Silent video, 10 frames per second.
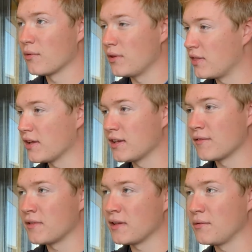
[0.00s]
we think
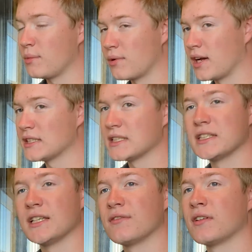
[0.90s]
differently, we
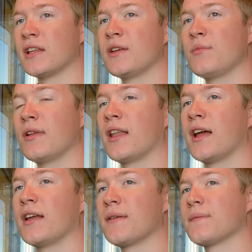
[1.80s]
process differently, but,
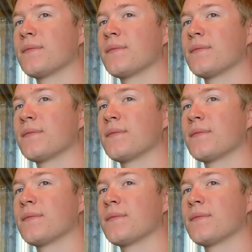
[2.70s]
like,